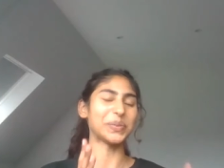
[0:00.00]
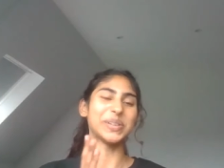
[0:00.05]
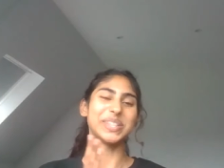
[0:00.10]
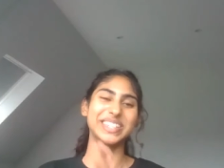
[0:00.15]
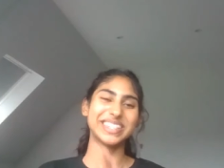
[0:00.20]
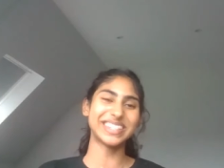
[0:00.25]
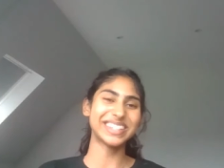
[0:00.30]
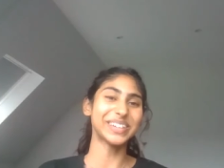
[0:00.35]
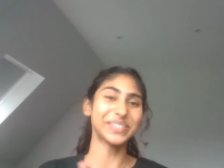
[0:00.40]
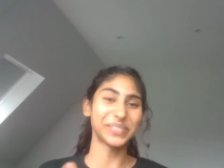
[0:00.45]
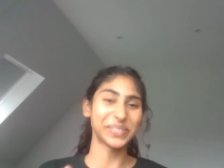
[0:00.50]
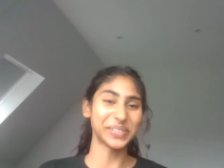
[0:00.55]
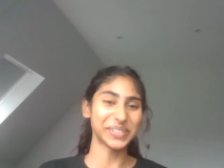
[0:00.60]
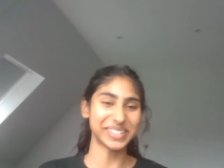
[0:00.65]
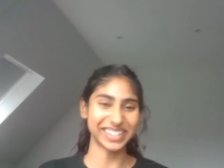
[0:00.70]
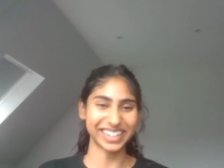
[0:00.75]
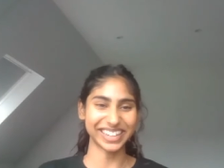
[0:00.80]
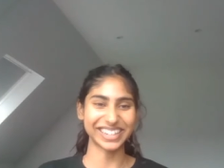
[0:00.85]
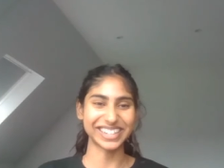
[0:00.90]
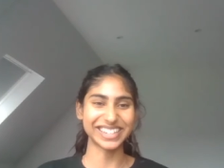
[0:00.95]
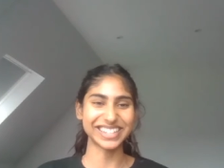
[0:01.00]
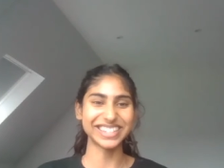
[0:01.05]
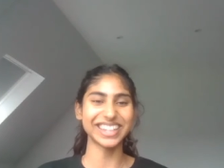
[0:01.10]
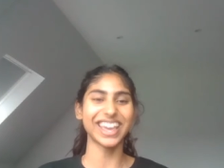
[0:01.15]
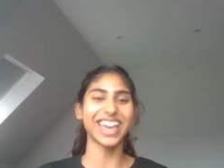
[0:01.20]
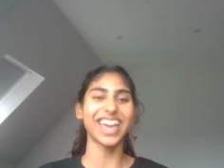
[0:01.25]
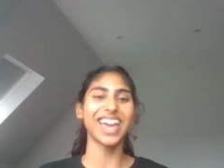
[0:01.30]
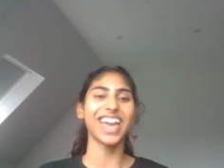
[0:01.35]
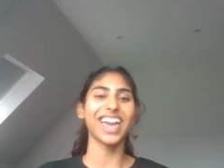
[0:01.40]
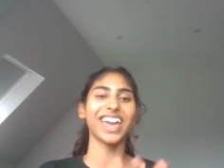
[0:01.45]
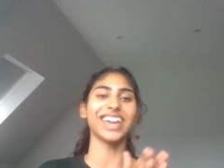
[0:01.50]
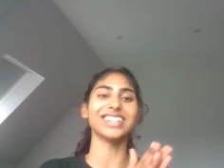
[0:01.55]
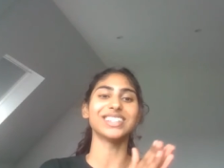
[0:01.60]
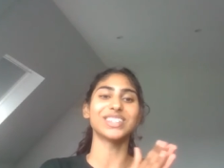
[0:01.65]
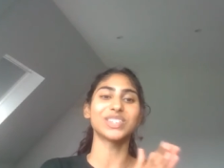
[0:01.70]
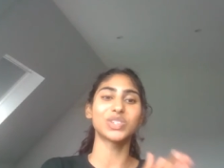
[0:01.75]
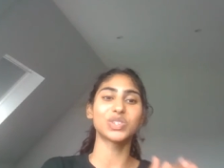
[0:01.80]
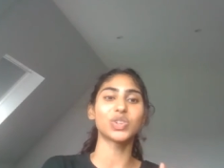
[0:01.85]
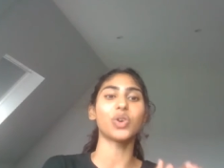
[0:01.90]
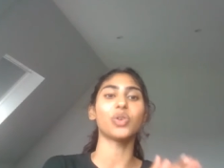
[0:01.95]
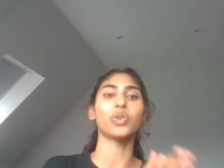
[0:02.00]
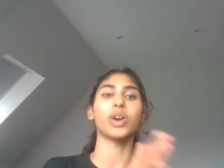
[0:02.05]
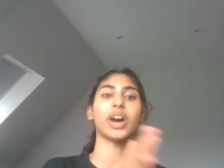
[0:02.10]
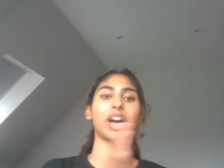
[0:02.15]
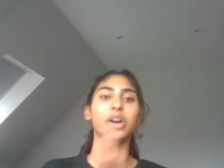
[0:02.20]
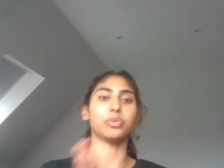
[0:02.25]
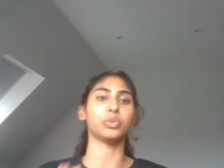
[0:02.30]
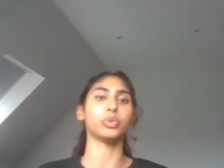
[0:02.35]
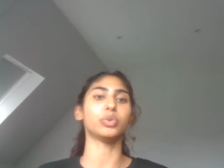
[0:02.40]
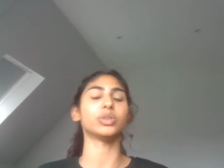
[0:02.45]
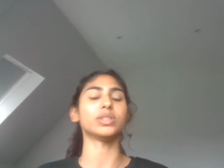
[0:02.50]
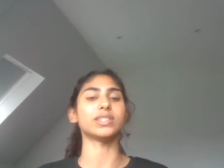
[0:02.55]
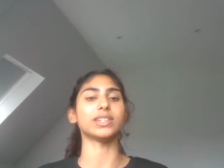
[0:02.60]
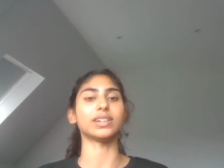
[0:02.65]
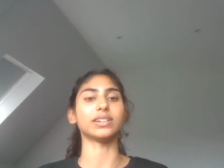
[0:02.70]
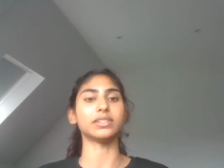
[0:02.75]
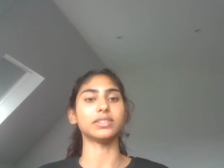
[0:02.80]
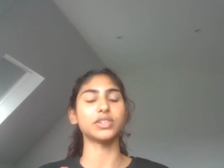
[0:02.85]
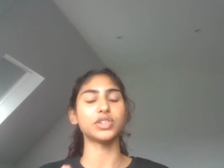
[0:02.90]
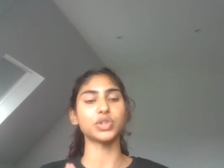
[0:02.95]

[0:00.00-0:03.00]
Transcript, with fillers: what seawater is, it's salt and water.